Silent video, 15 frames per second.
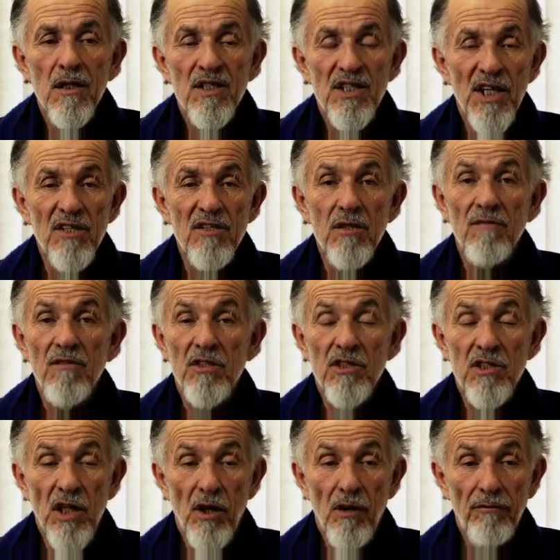sense of the
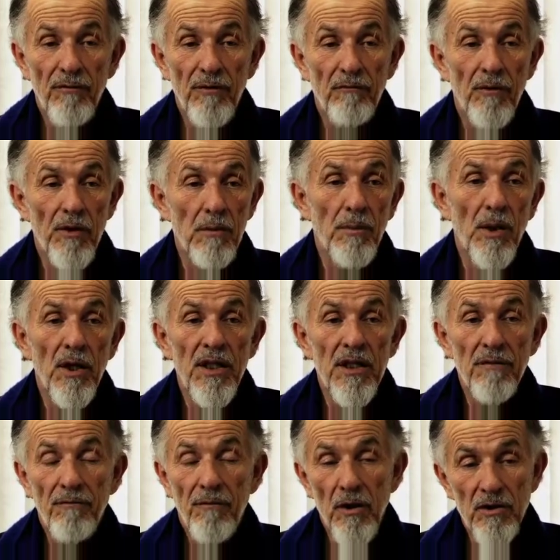self, and for the
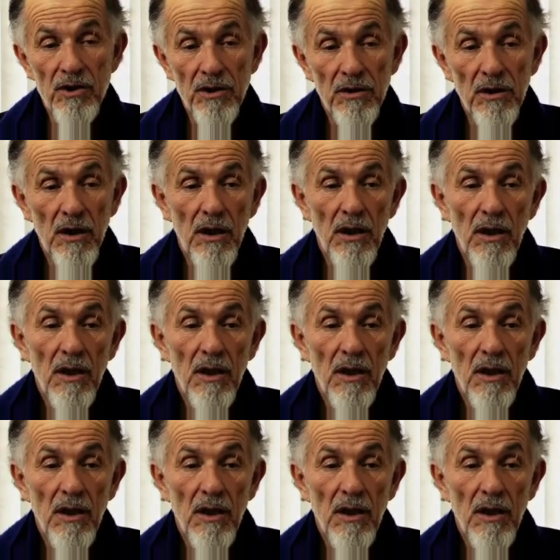body to function